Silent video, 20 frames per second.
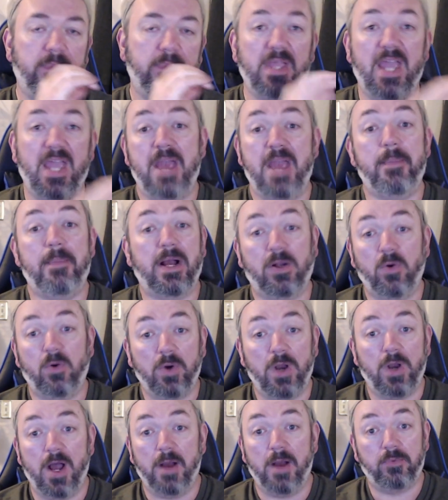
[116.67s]
Am I
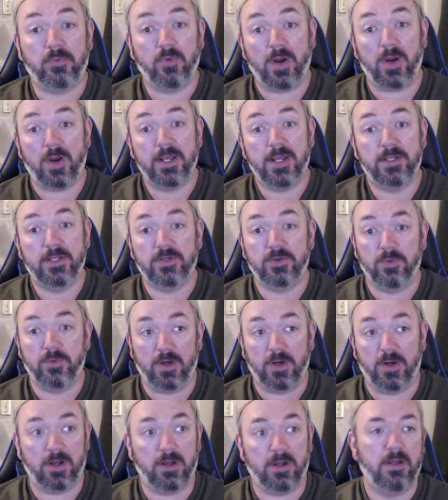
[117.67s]
going to upgrade to
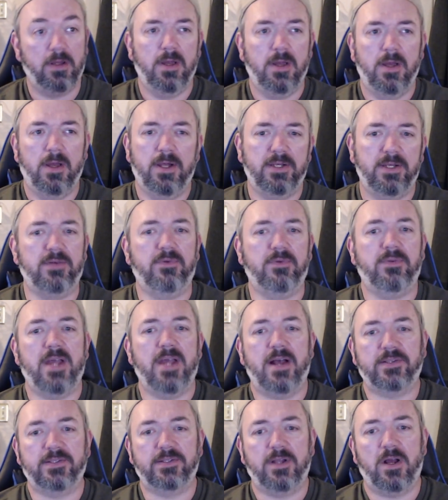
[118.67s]
a
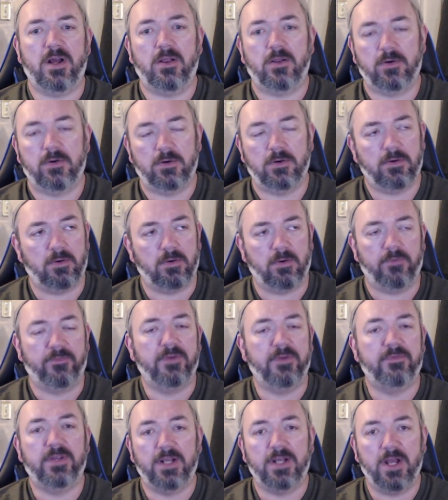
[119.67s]
$2,000 or
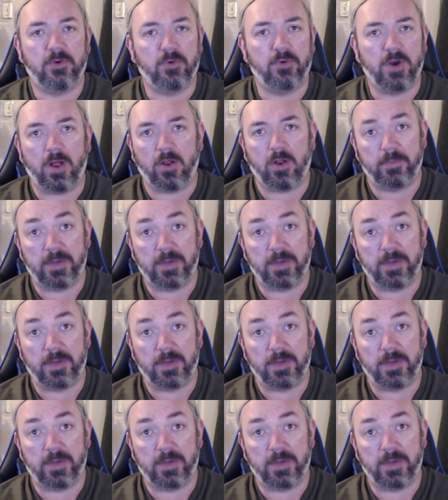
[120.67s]
$1,500